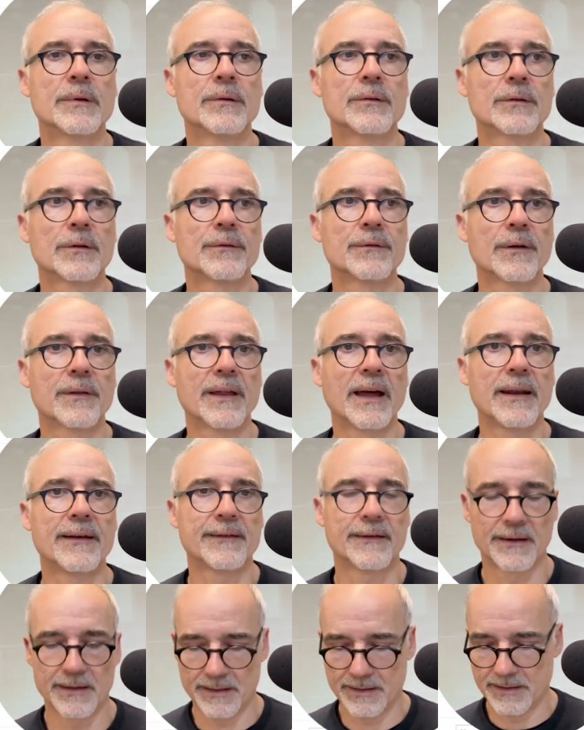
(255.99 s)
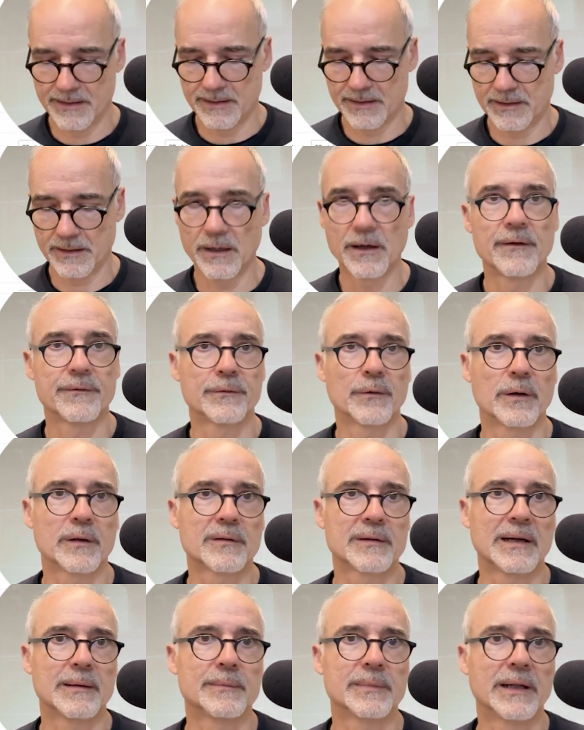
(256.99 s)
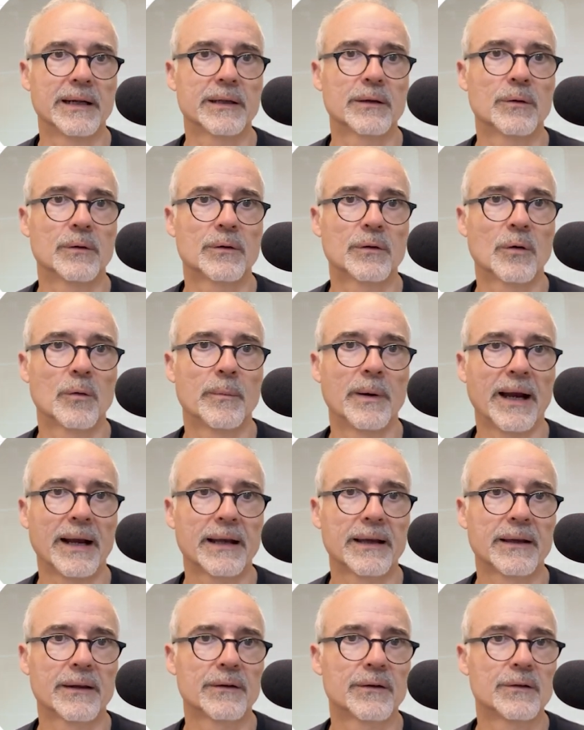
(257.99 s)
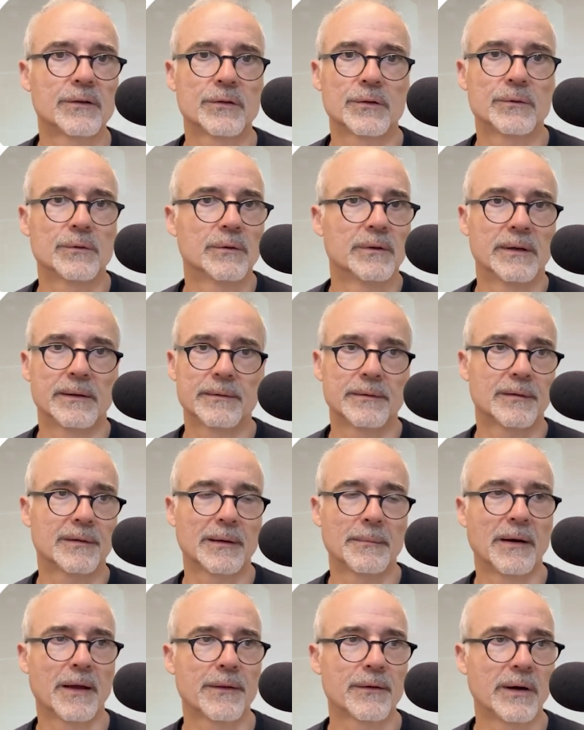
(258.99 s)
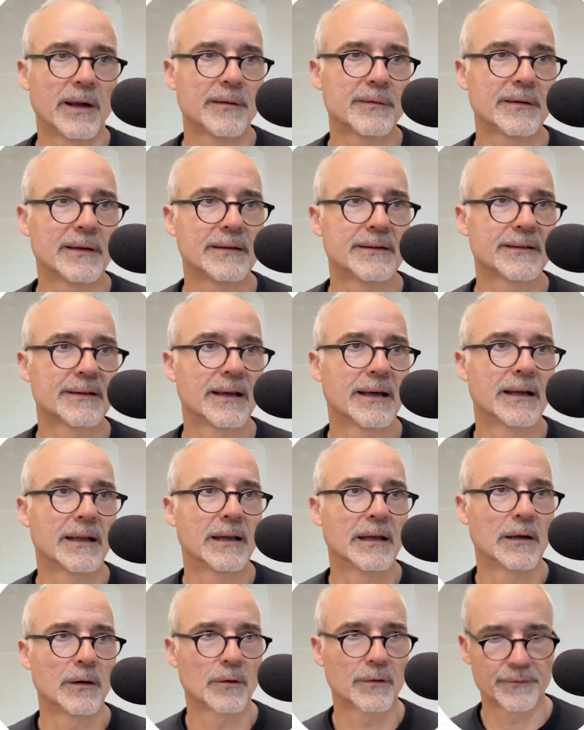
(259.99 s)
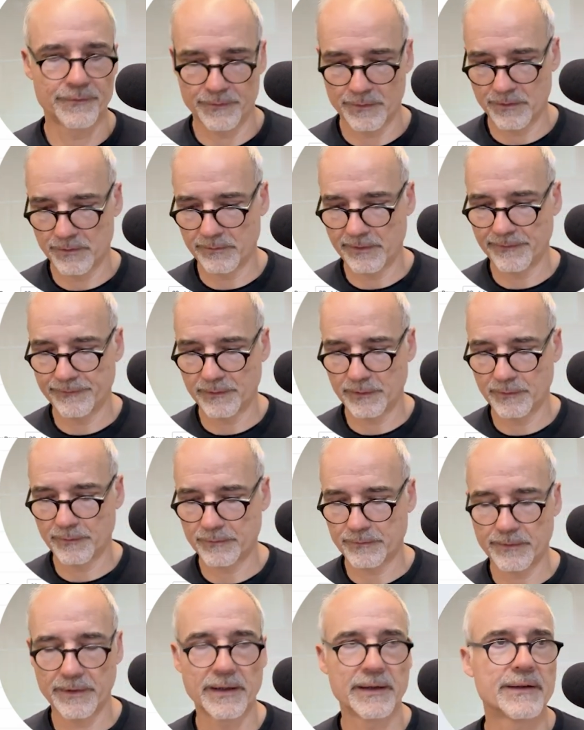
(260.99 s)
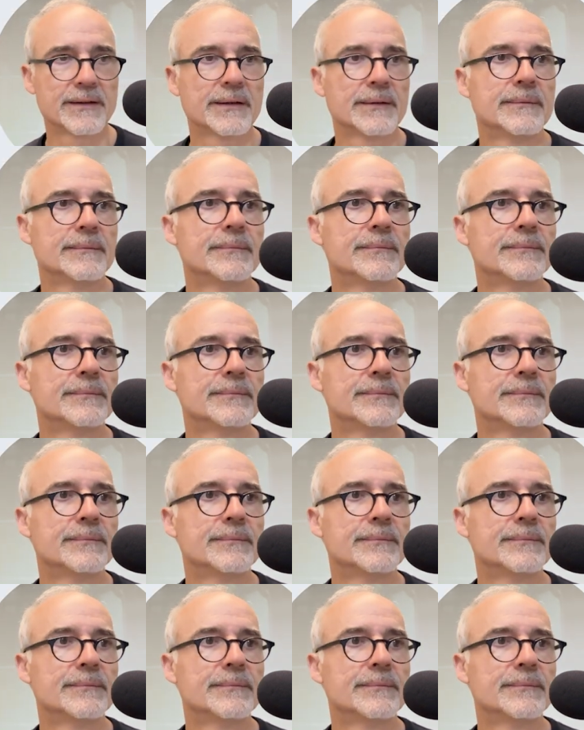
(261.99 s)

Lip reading: So for that, for example, I could go back to some other asset and look for a reference rate.